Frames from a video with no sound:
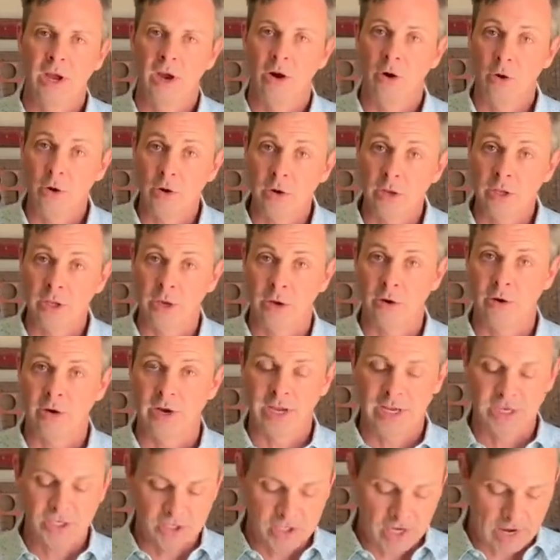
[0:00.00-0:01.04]
earlier
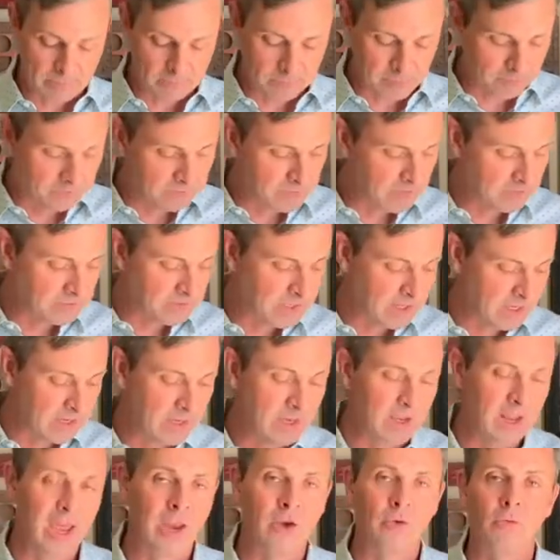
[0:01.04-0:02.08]
in chapter
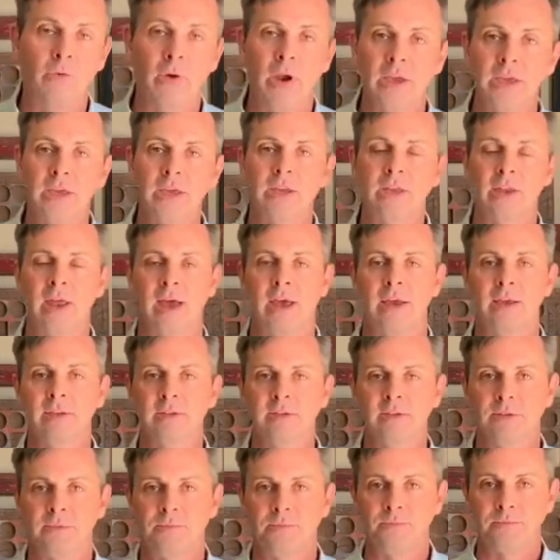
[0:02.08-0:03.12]
15 and
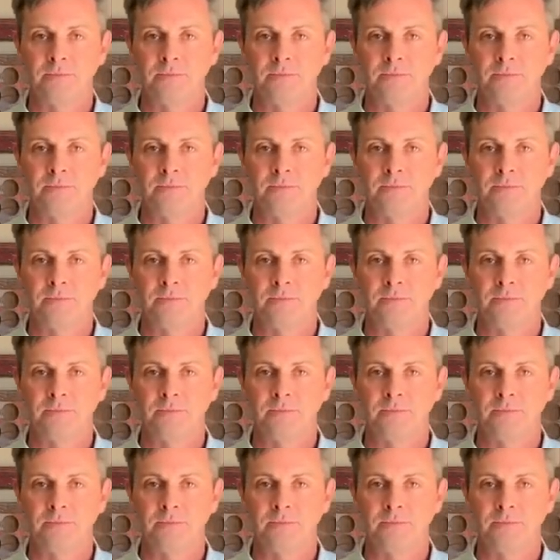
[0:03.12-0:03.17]
recognize